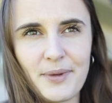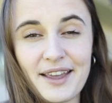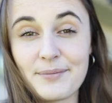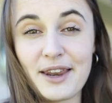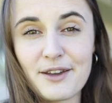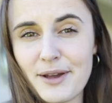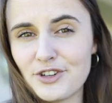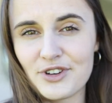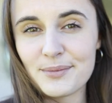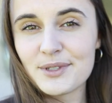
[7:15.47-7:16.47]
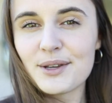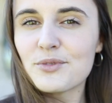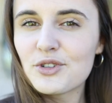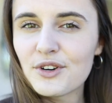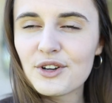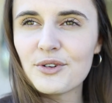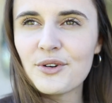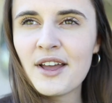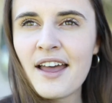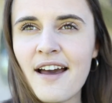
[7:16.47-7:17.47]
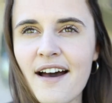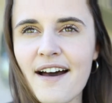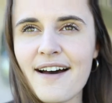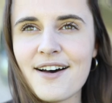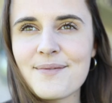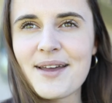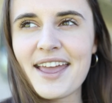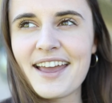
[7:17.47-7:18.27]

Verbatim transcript: make many of my dreams come true, um,